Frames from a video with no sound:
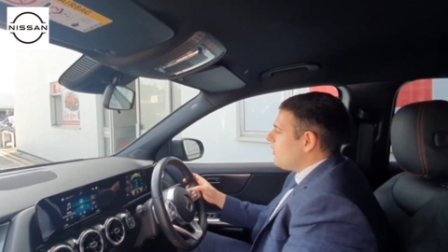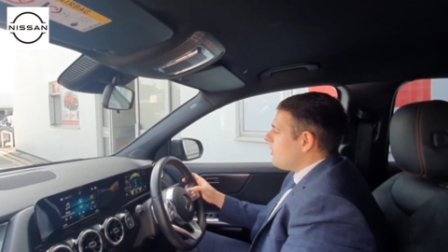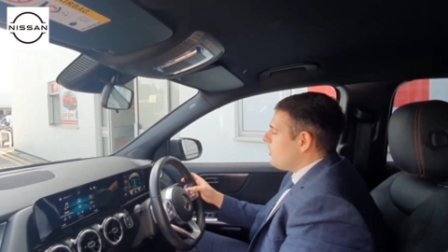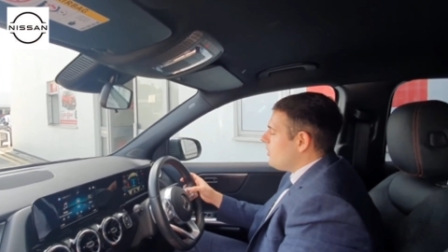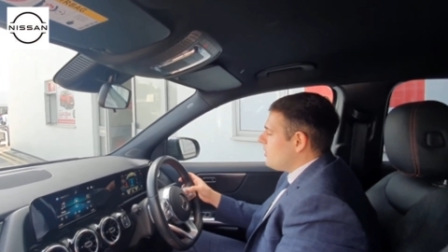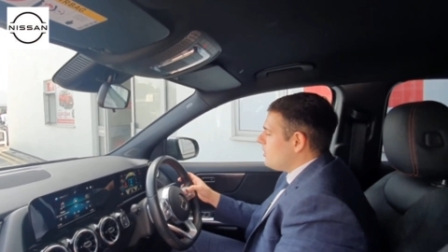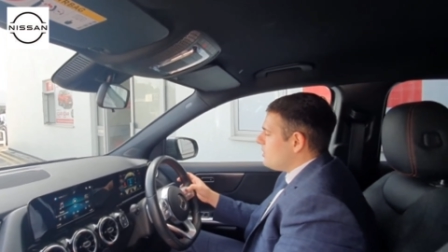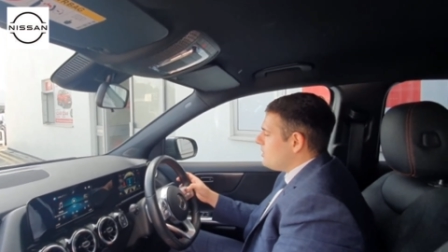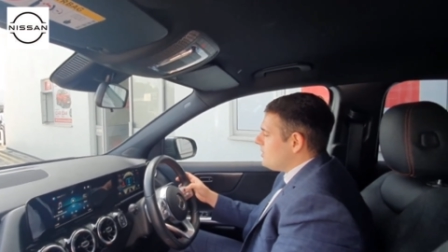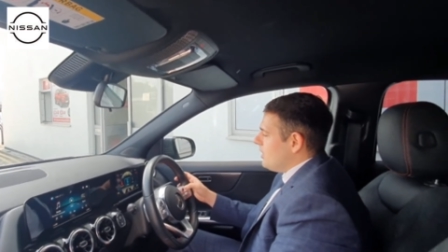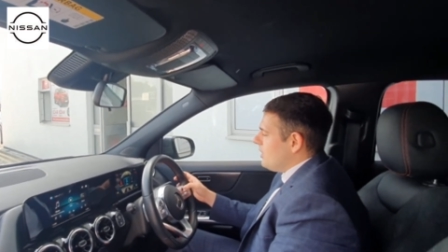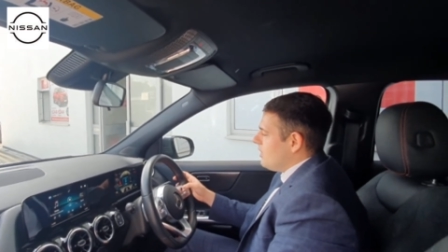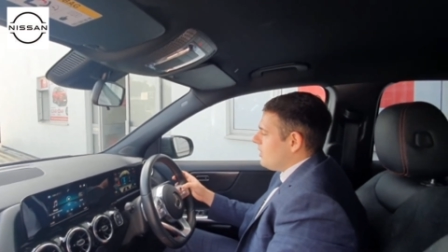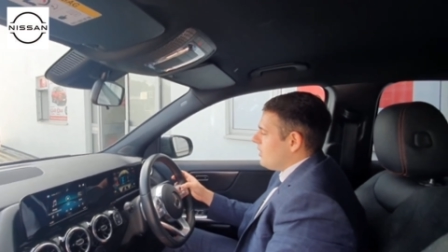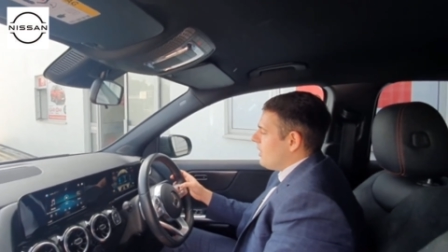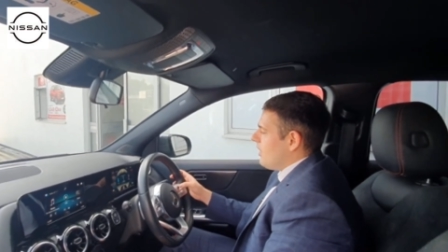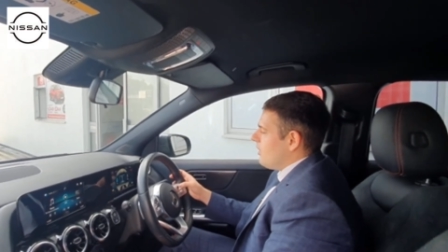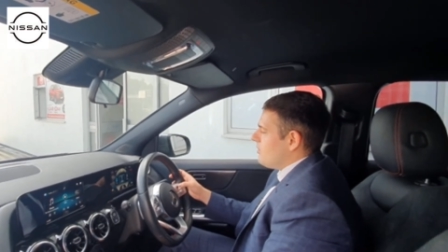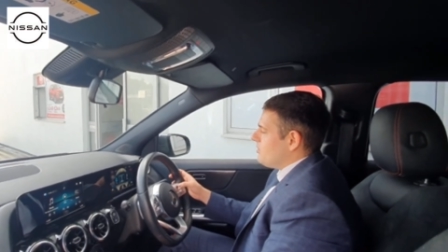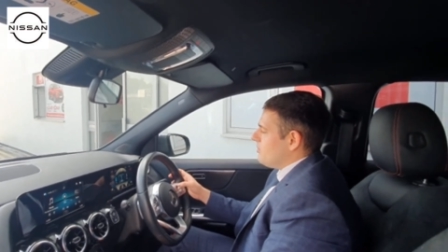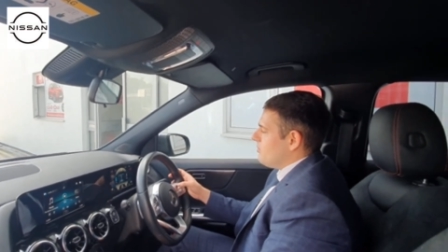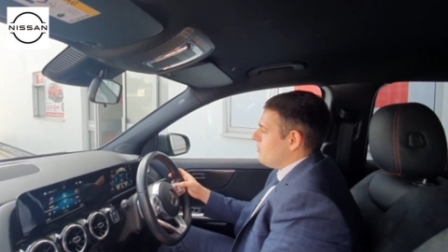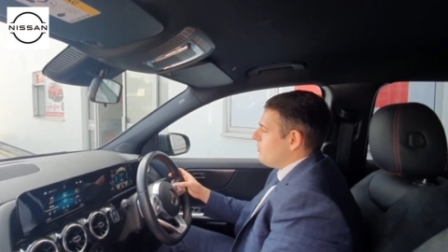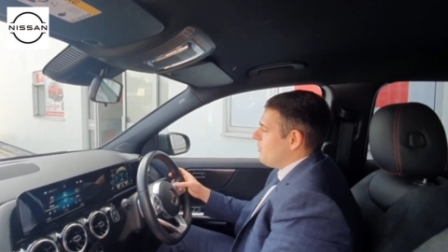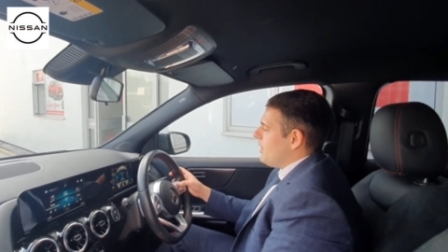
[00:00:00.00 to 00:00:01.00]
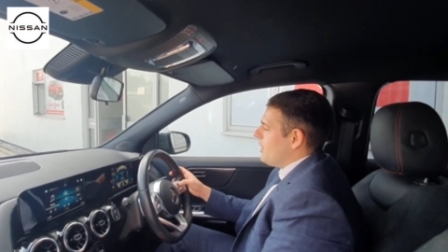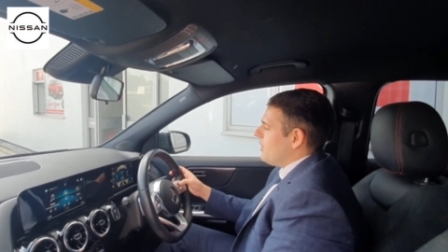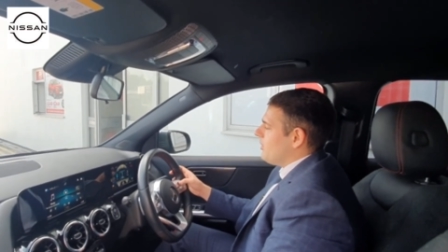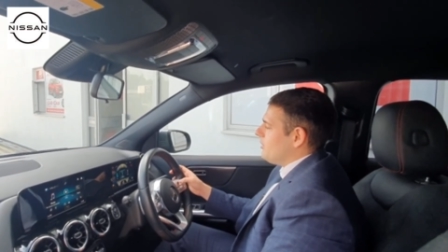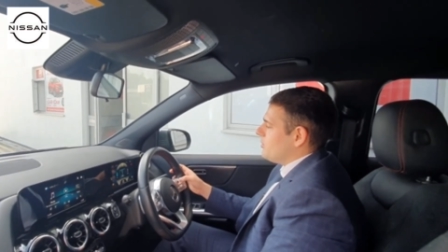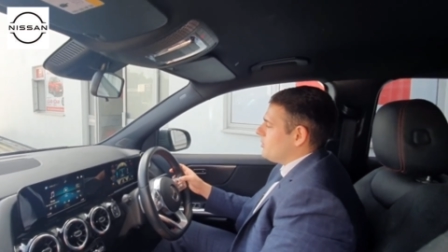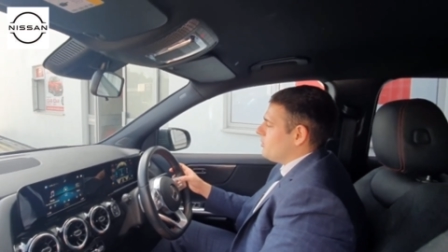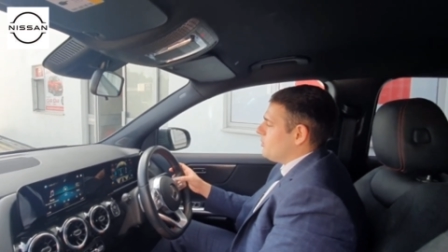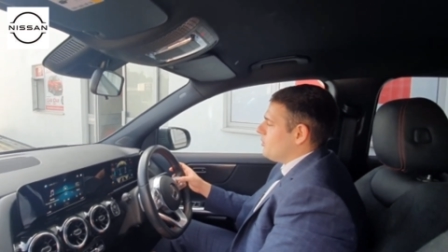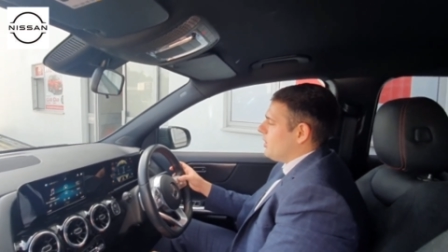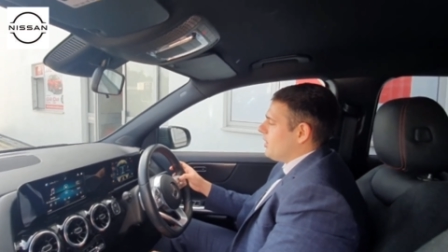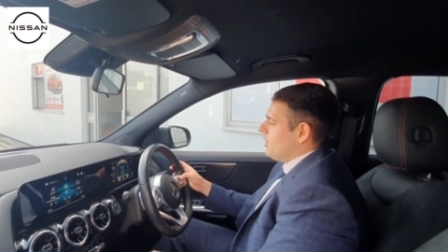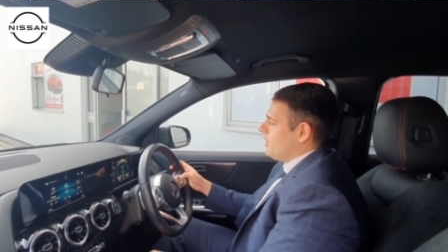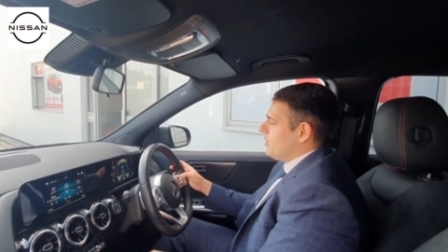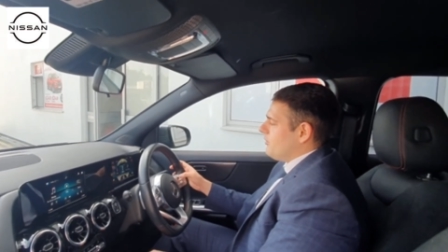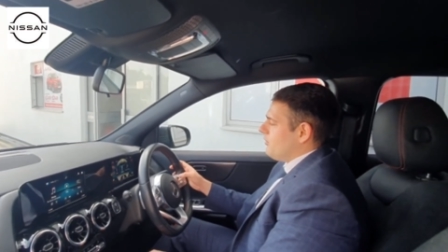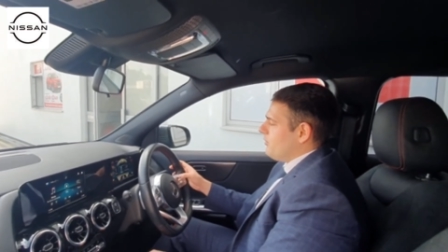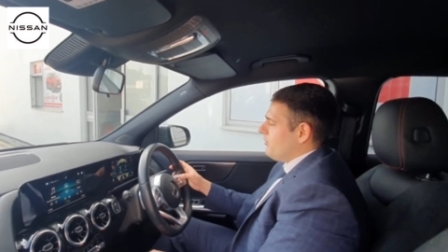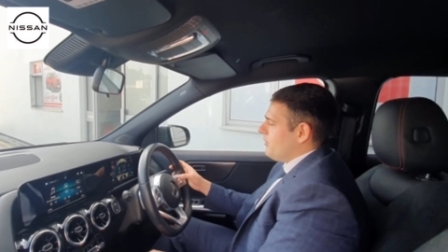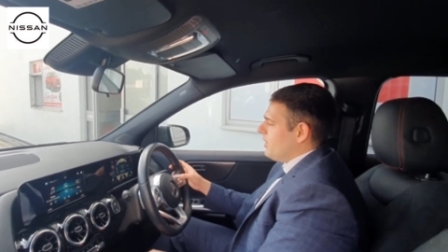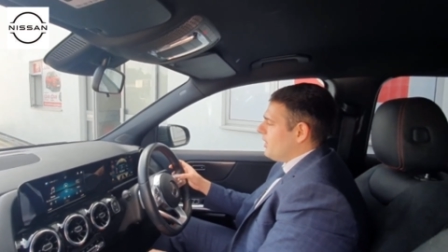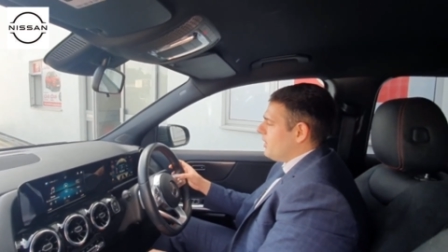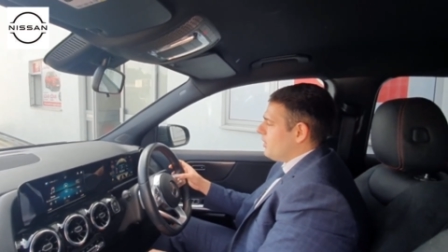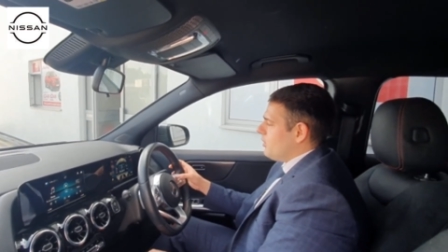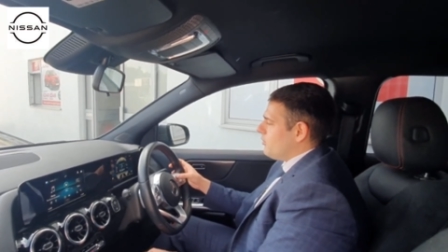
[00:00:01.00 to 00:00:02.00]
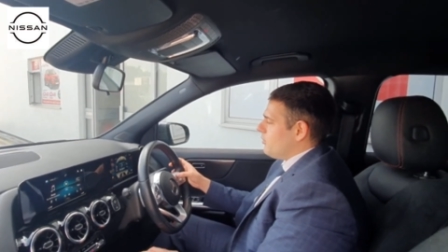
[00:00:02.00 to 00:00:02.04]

13,000 miles and we can click